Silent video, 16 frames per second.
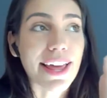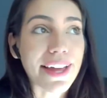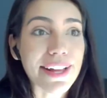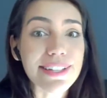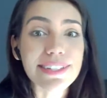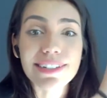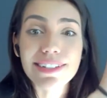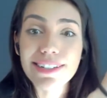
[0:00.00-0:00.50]

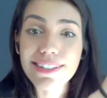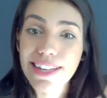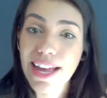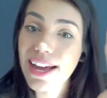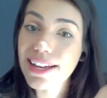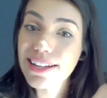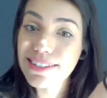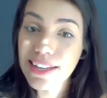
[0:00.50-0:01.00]

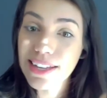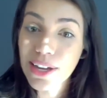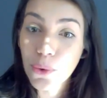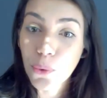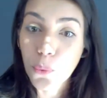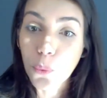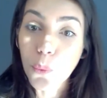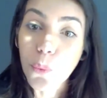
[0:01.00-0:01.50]
exercise
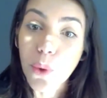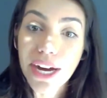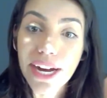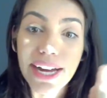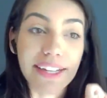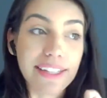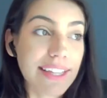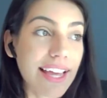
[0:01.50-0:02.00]

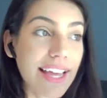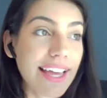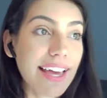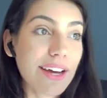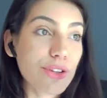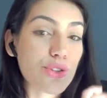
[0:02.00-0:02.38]
1,